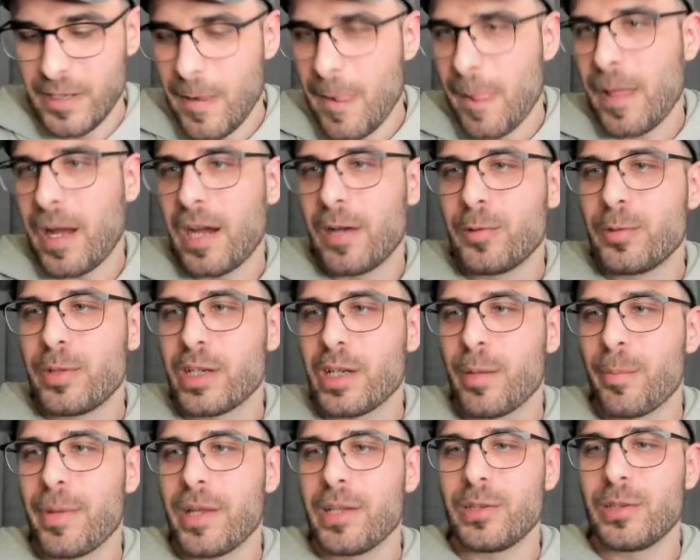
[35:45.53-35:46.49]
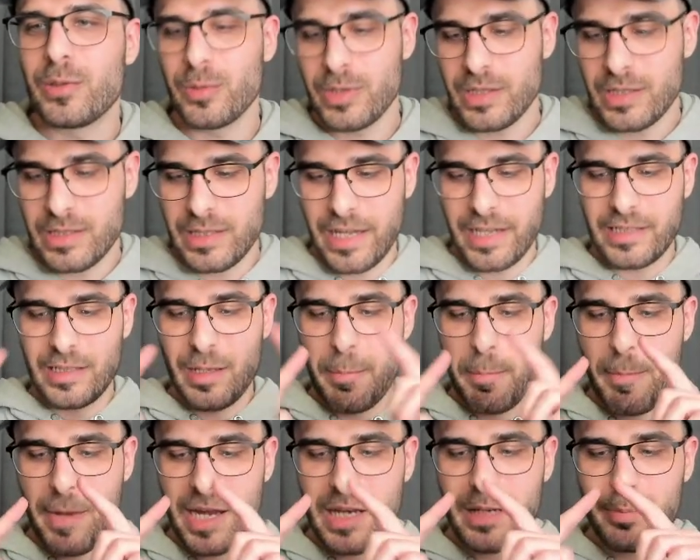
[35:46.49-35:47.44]
I would recommend doing like the
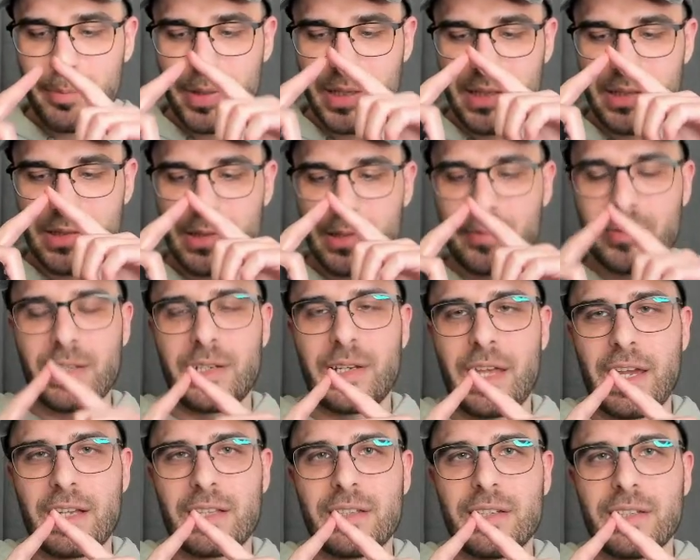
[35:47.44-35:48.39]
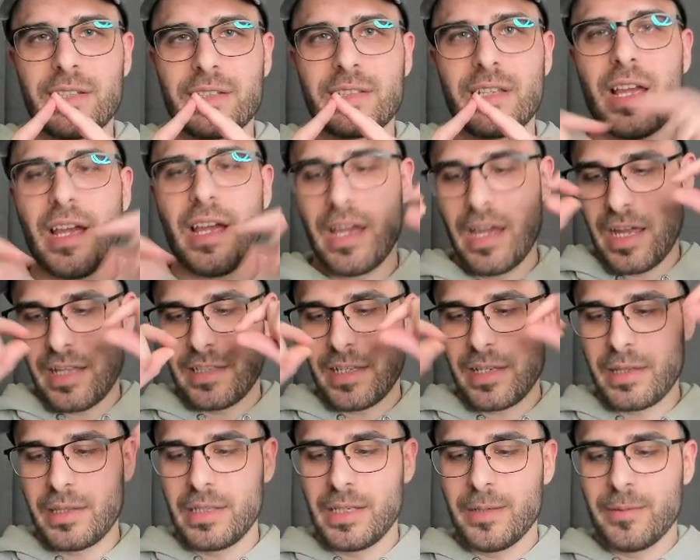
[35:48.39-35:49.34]
main piece of the necklace and then
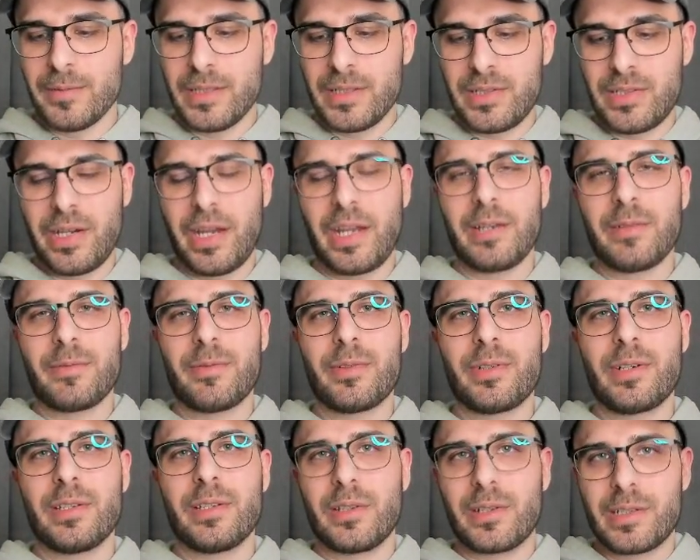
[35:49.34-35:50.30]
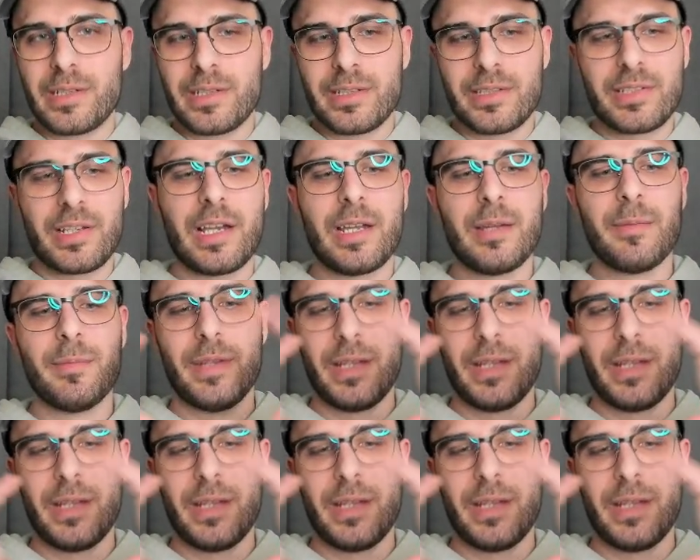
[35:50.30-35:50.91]
leave the chain for another time.